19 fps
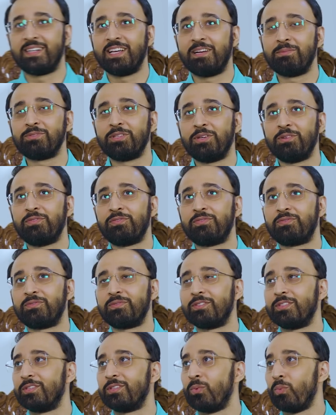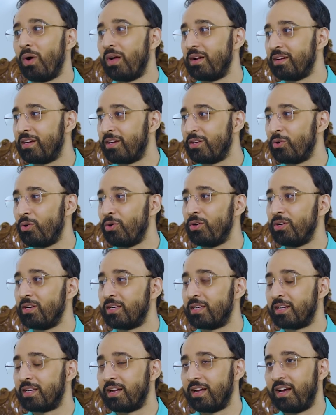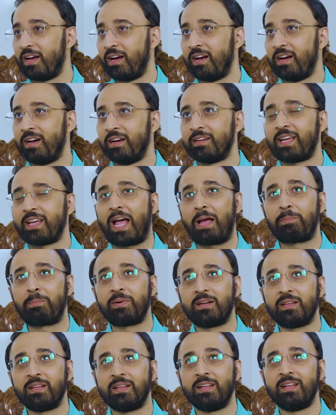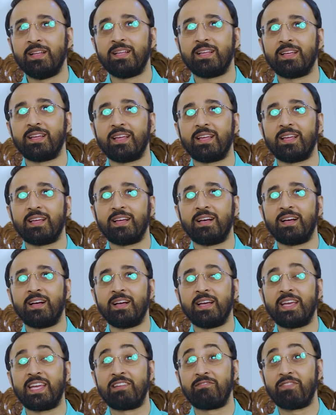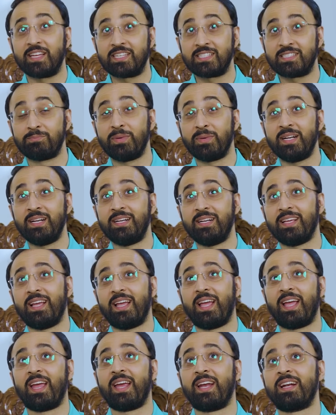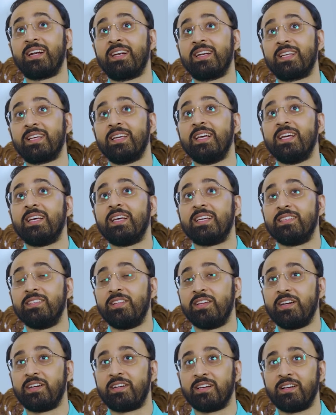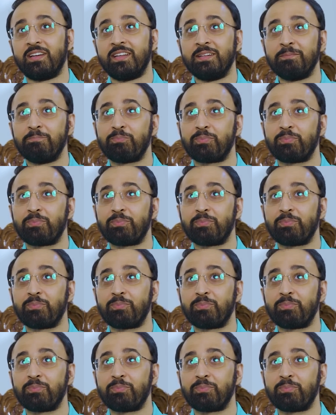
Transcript: terms of the 1 crore capital investment and the return,